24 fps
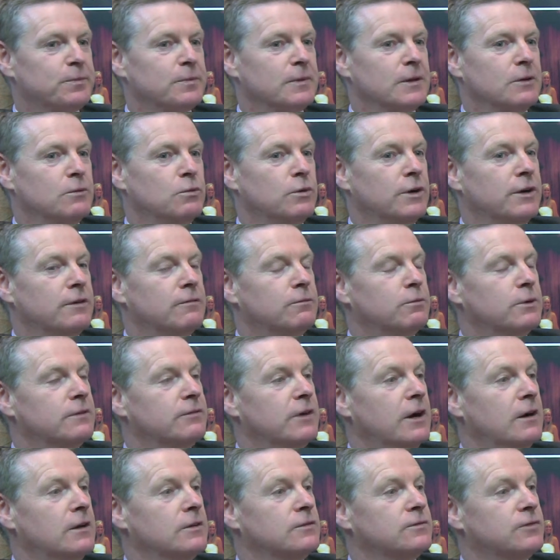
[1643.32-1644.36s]
one of
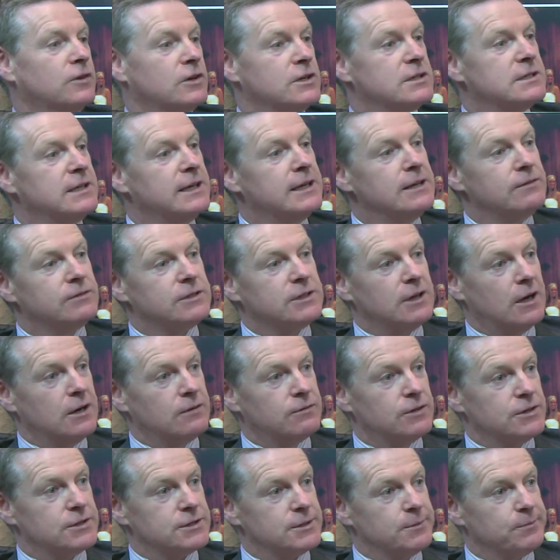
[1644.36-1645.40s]
Ireland's first lady
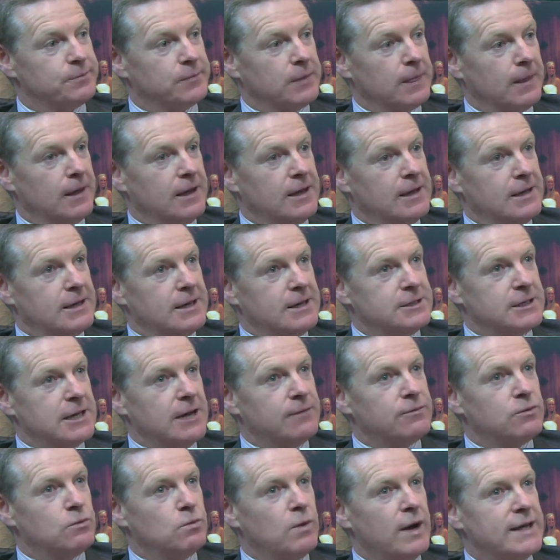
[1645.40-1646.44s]
photographers. And she
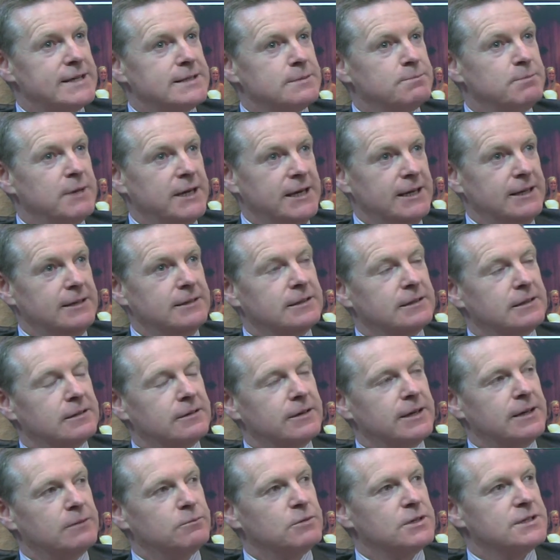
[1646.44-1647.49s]
came from Westmeath, and her
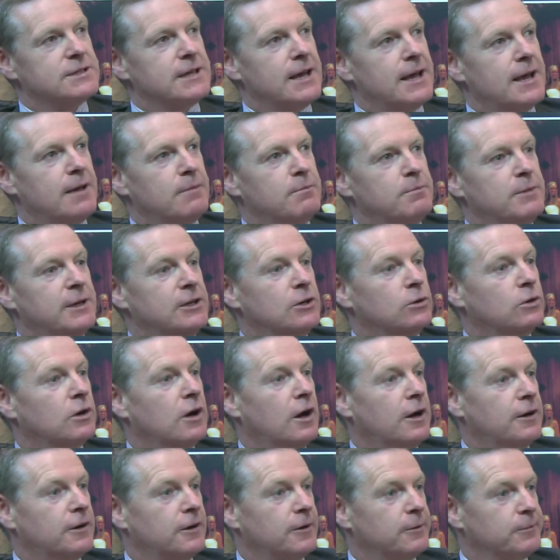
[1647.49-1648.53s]
name was Minnie
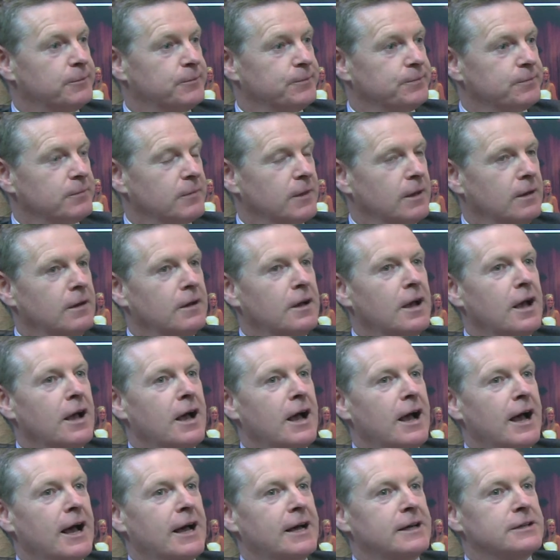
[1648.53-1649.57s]
O'Connor.
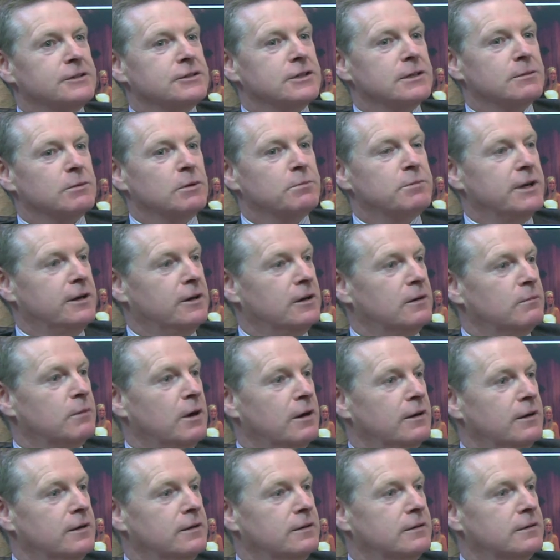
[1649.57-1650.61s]
And she came up here and
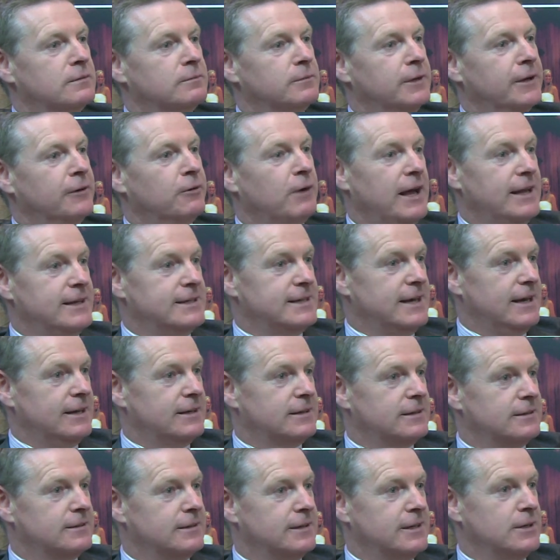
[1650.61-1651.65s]
married my
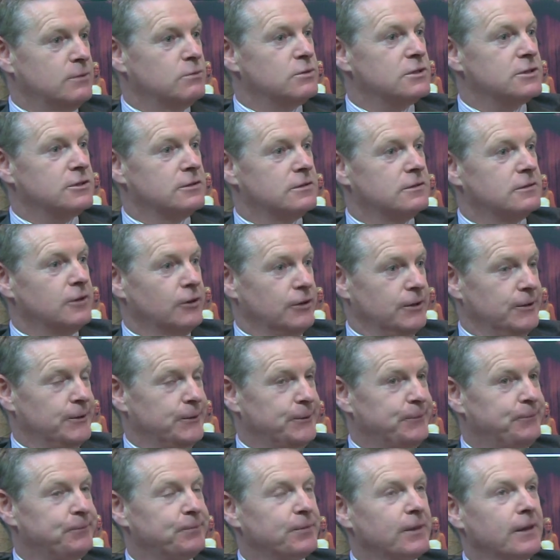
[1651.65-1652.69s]
granddad, and he was
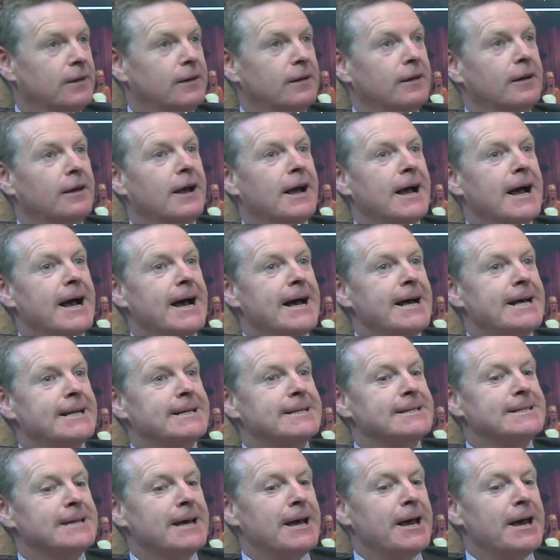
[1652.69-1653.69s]
Donoghue. And